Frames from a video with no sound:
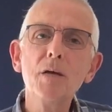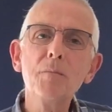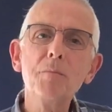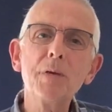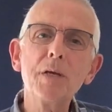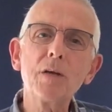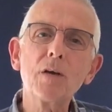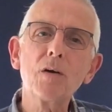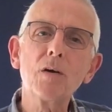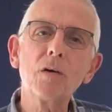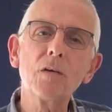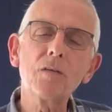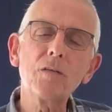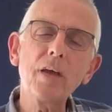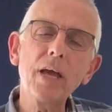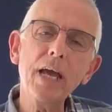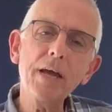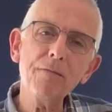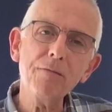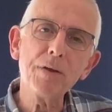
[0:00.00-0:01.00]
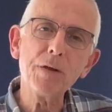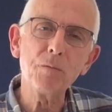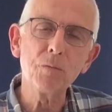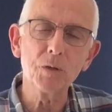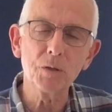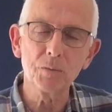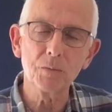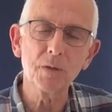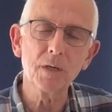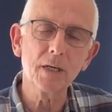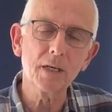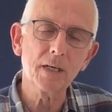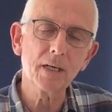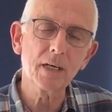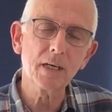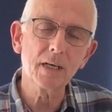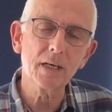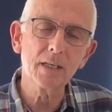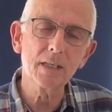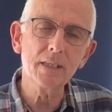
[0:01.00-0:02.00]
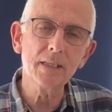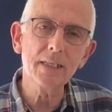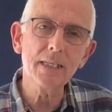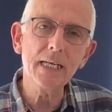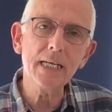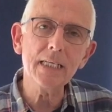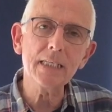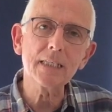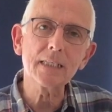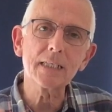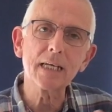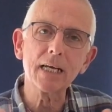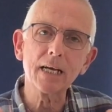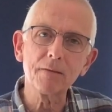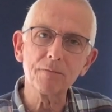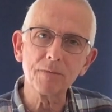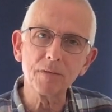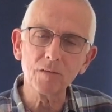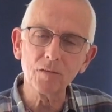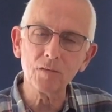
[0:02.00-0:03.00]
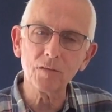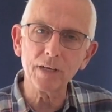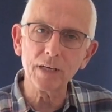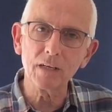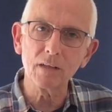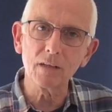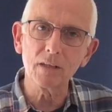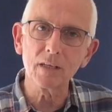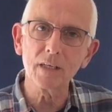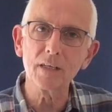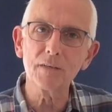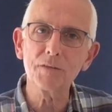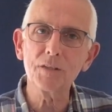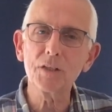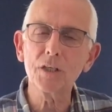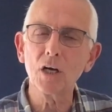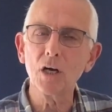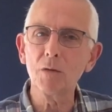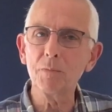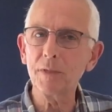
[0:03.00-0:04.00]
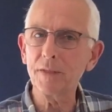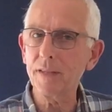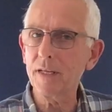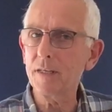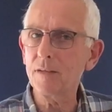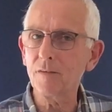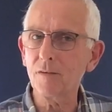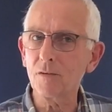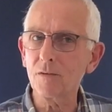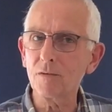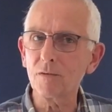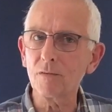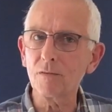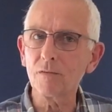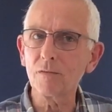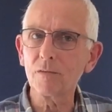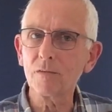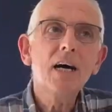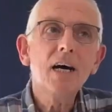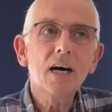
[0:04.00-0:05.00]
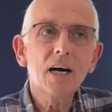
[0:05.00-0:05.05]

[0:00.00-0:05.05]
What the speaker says: because every woodworker needs to have the skill of sharpening their tools.